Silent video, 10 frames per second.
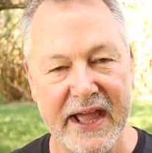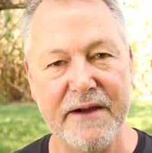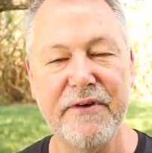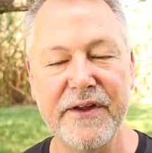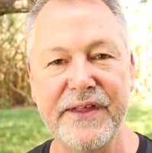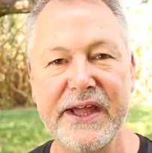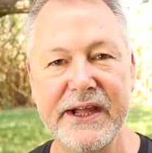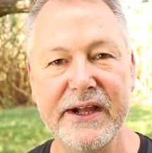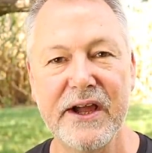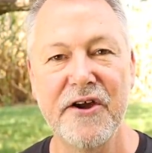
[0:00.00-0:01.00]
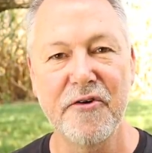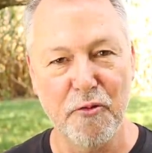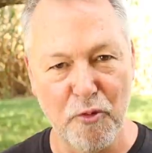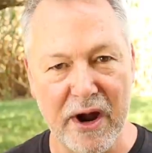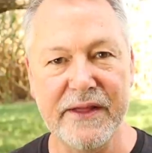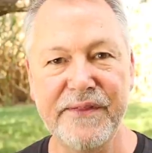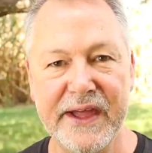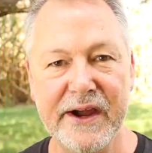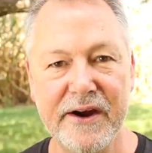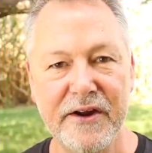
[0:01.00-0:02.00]
everything right
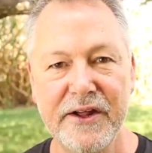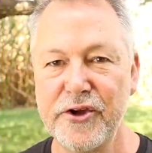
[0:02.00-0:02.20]
there.